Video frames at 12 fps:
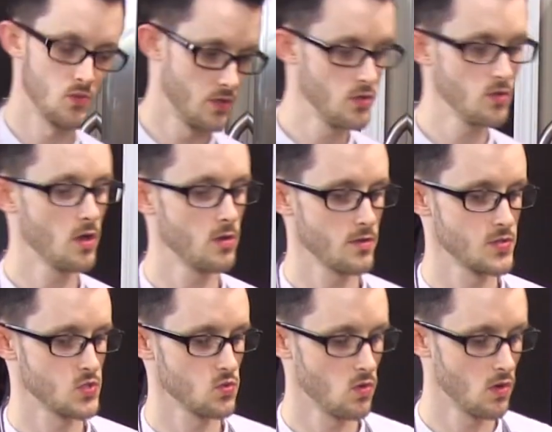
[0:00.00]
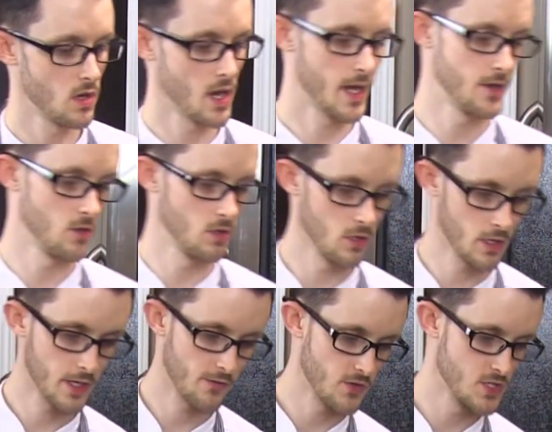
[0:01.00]
When you go to the store and you're
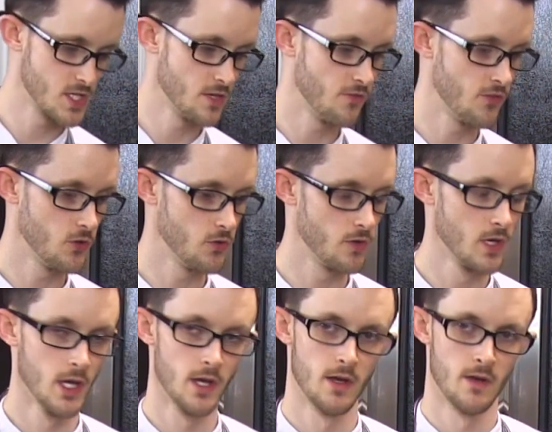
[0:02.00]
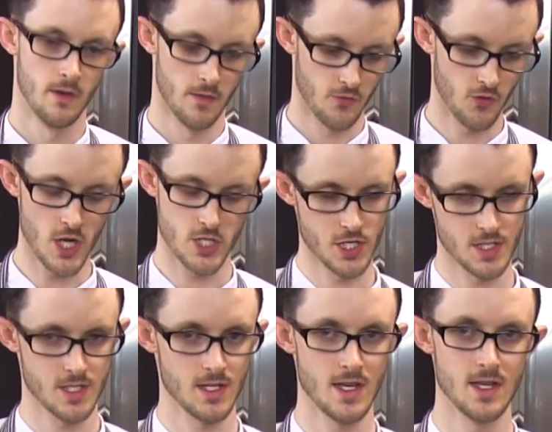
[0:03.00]
looking for seafood,
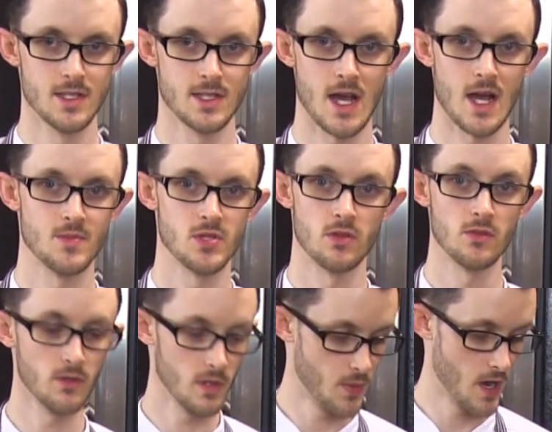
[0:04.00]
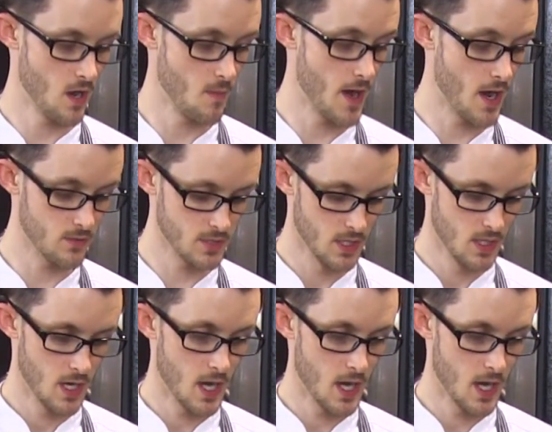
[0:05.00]
freshness is absolutely paramount.